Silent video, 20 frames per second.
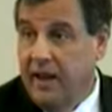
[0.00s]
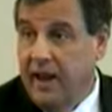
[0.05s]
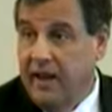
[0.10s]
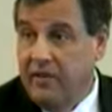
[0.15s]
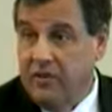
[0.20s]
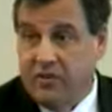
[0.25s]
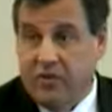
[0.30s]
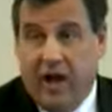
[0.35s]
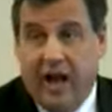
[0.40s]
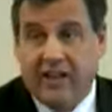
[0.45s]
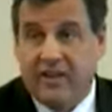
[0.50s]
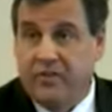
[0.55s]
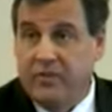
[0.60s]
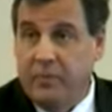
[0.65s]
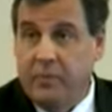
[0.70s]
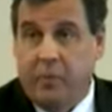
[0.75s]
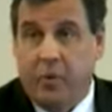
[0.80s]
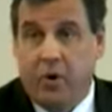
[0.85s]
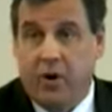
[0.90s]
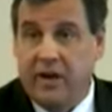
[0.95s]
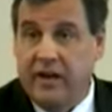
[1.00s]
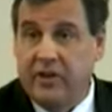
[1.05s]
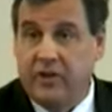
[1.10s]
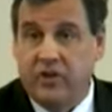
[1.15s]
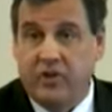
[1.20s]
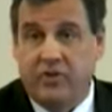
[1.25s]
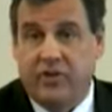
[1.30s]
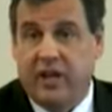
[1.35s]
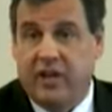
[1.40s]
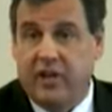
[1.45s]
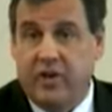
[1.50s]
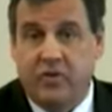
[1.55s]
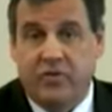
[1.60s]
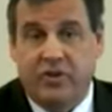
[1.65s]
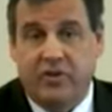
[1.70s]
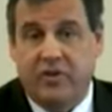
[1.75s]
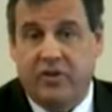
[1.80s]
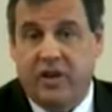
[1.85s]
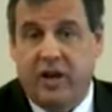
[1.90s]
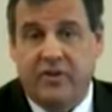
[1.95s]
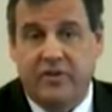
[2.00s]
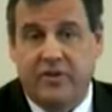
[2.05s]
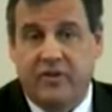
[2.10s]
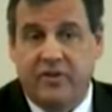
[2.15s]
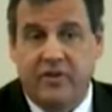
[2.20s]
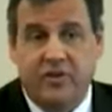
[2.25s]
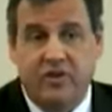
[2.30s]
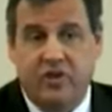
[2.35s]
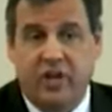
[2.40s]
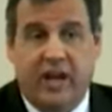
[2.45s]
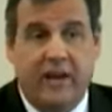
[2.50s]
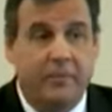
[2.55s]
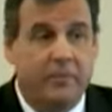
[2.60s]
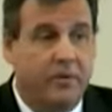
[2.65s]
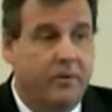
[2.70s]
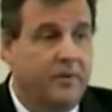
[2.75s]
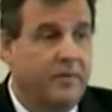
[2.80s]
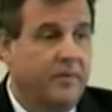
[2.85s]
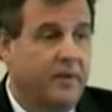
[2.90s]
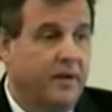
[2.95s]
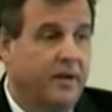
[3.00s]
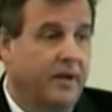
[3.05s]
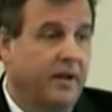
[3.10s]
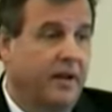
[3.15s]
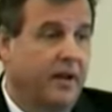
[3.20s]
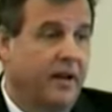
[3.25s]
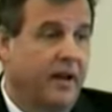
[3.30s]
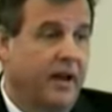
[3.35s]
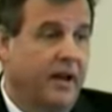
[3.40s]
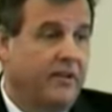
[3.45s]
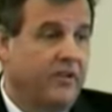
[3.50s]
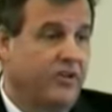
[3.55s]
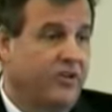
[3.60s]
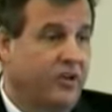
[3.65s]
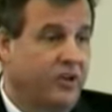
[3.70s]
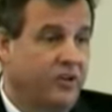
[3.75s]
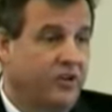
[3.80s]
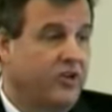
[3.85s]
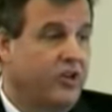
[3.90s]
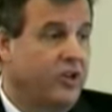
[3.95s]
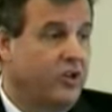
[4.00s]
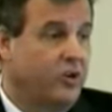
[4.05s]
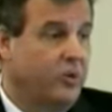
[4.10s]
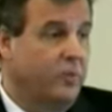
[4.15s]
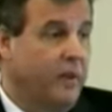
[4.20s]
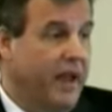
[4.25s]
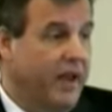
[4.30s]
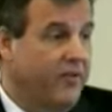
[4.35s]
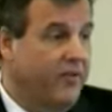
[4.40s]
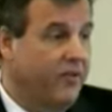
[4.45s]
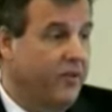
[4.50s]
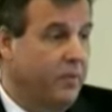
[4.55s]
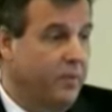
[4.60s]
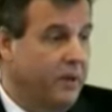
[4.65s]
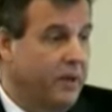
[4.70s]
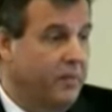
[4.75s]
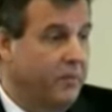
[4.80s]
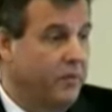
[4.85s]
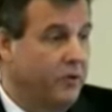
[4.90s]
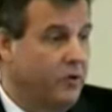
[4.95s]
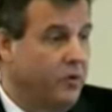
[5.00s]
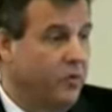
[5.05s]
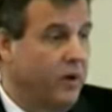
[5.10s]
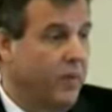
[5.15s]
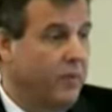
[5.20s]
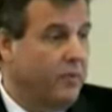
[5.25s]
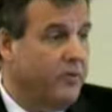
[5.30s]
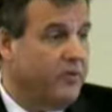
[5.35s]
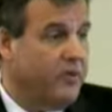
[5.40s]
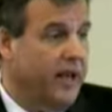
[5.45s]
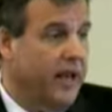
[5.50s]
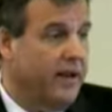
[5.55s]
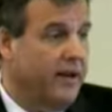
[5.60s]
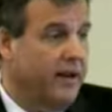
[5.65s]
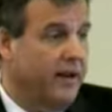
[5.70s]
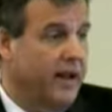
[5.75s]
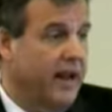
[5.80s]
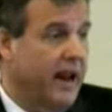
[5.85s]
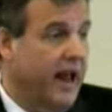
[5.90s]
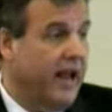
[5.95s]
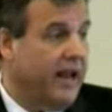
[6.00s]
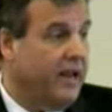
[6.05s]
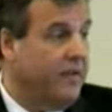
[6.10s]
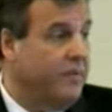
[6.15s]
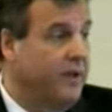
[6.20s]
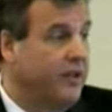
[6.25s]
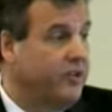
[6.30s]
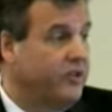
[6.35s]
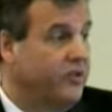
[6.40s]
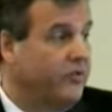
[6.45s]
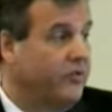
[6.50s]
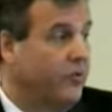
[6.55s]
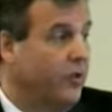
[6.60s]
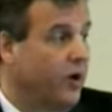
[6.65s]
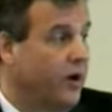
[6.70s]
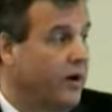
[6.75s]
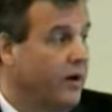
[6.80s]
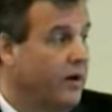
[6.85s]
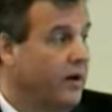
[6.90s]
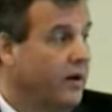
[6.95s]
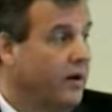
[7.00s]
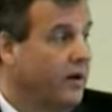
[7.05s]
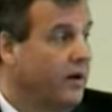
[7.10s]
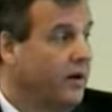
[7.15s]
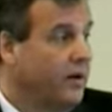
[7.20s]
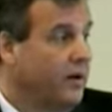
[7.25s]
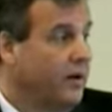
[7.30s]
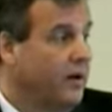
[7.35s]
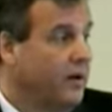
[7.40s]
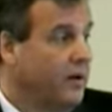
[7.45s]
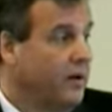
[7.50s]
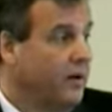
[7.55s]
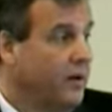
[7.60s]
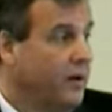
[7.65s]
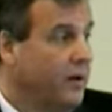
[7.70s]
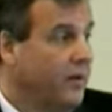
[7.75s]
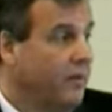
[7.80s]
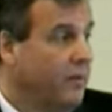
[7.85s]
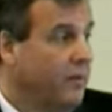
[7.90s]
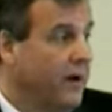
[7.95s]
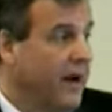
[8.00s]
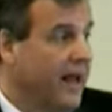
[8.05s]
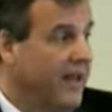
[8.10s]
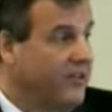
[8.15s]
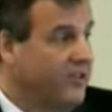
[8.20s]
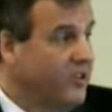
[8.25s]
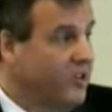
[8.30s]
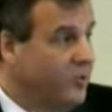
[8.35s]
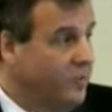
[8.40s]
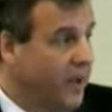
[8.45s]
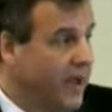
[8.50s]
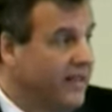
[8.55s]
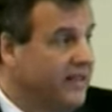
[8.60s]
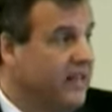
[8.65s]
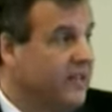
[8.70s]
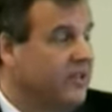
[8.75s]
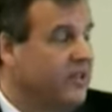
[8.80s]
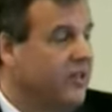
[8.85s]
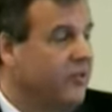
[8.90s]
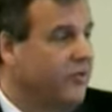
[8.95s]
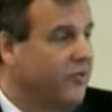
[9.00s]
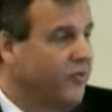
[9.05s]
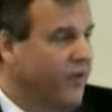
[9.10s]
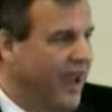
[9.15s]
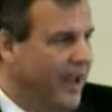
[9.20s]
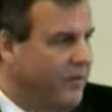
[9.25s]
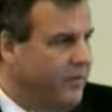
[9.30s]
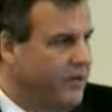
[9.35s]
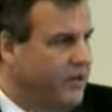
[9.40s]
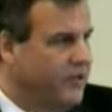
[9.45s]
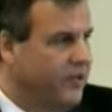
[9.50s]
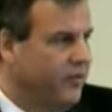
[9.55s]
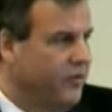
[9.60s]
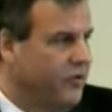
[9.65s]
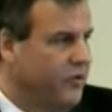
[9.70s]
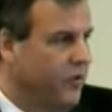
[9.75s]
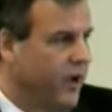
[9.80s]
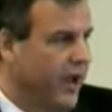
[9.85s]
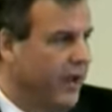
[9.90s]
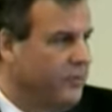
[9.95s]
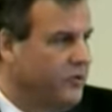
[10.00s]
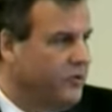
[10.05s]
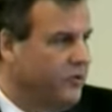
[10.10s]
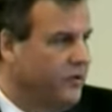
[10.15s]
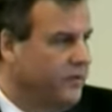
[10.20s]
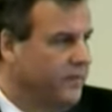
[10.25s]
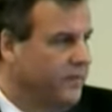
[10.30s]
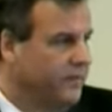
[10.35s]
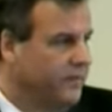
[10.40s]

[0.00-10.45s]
And there's lots of important issues that you discuss in this chamber and decisions that you make for the people you represent, and I commend you for it. But I suspect that to the families of New Hampshire,